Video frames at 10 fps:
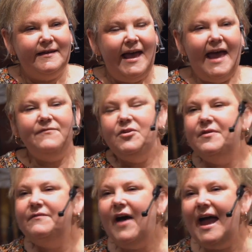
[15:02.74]
Have you
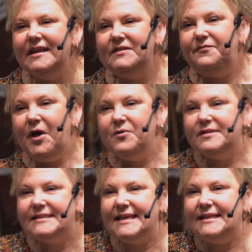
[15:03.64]
invited
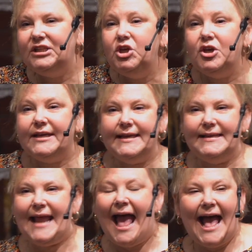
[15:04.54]
folks that look
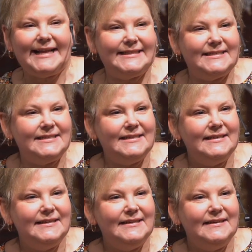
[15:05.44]
and act
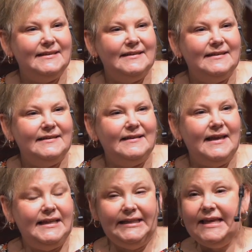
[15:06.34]

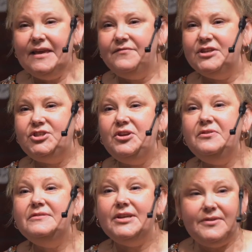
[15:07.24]
and live as
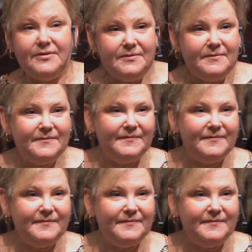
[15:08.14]
you do?